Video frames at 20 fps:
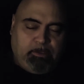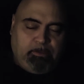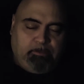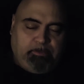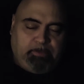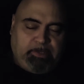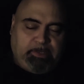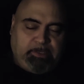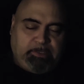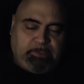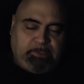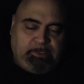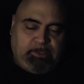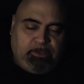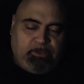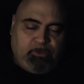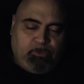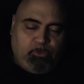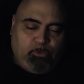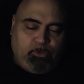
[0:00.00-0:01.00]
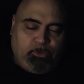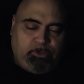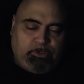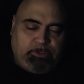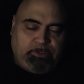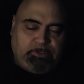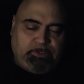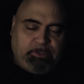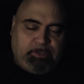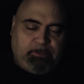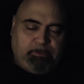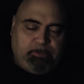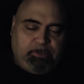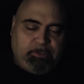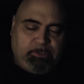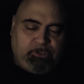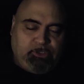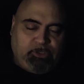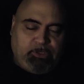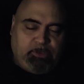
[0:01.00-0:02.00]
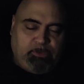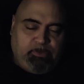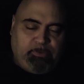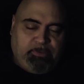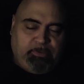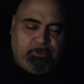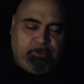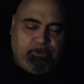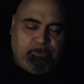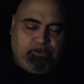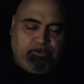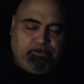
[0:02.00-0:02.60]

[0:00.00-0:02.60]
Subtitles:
Meditate on the words that I'm going to share with you.